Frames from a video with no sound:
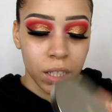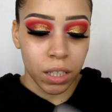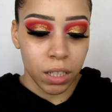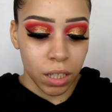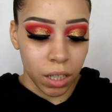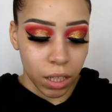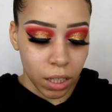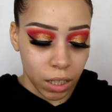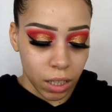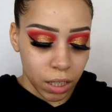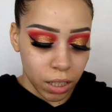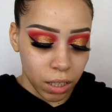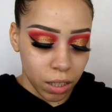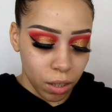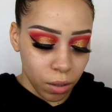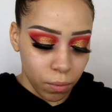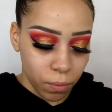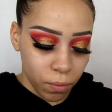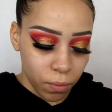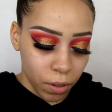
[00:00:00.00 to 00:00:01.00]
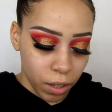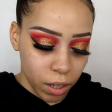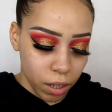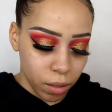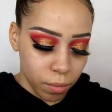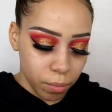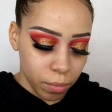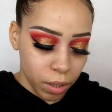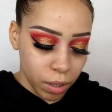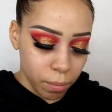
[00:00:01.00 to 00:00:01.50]
this lid
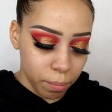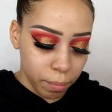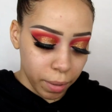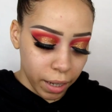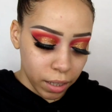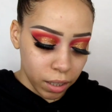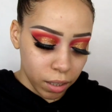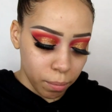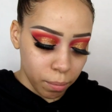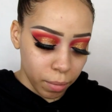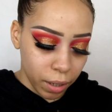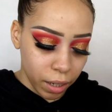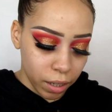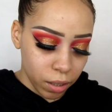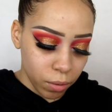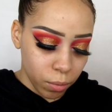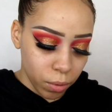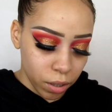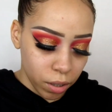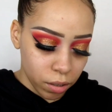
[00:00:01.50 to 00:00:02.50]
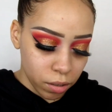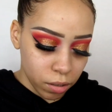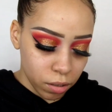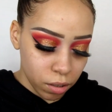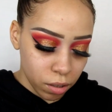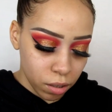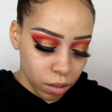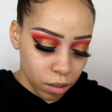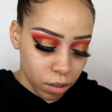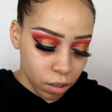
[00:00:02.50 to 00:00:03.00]
from Bath and Body
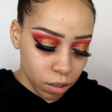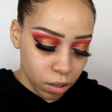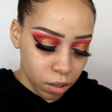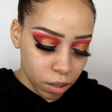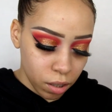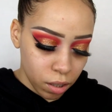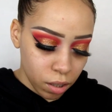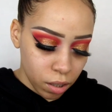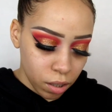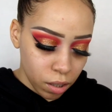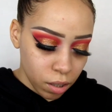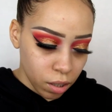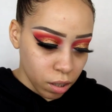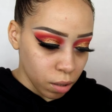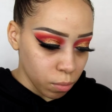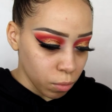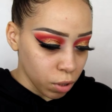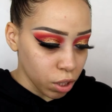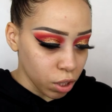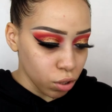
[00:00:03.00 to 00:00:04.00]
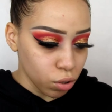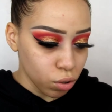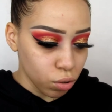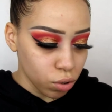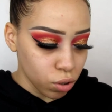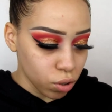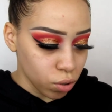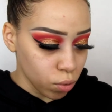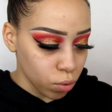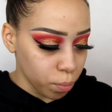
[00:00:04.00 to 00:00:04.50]
Works. I'm going to
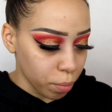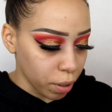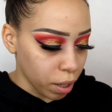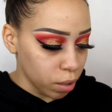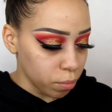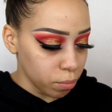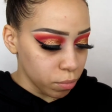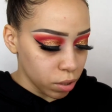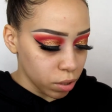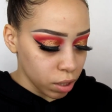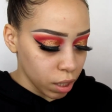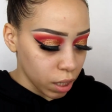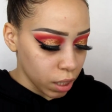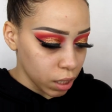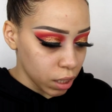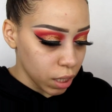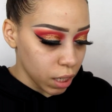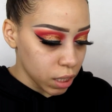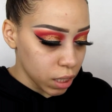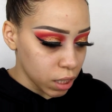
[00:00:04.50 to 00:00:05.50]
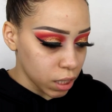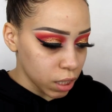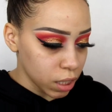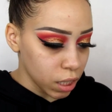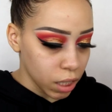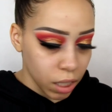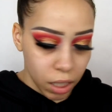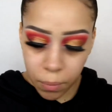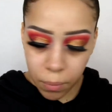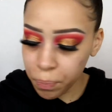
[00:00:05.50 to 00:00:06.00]
do 2 pumps and let's
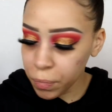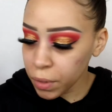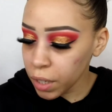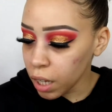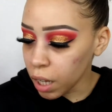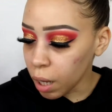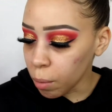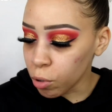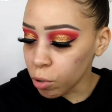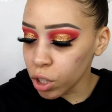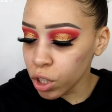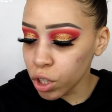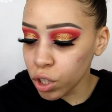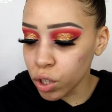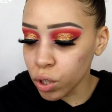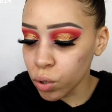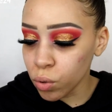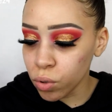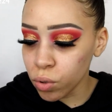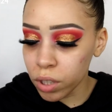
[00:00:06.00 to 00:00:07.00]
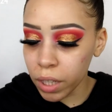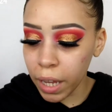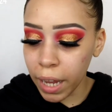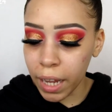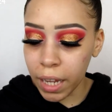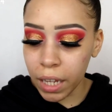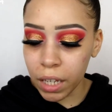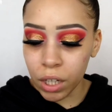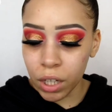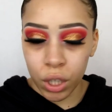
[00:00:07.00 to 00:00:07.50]
see. I'm going to use
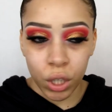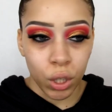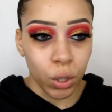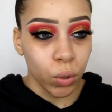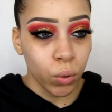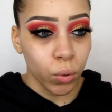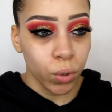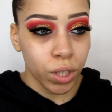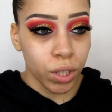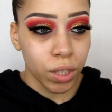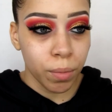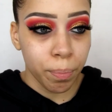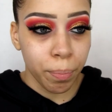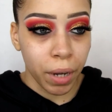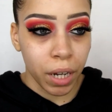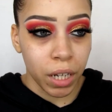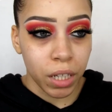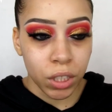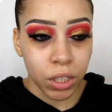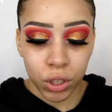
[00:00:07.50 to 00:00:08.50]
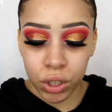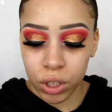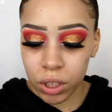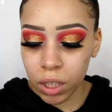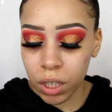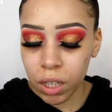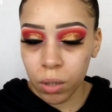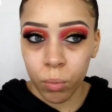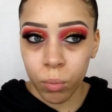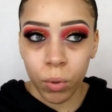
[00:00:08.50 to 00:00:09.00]
a new sponge.
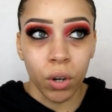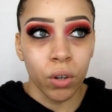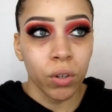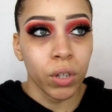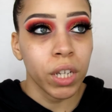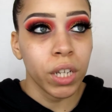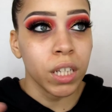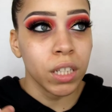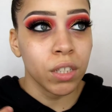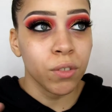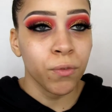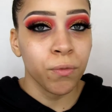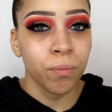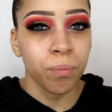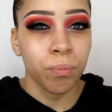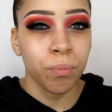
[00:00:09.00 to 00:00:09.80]
Well, it's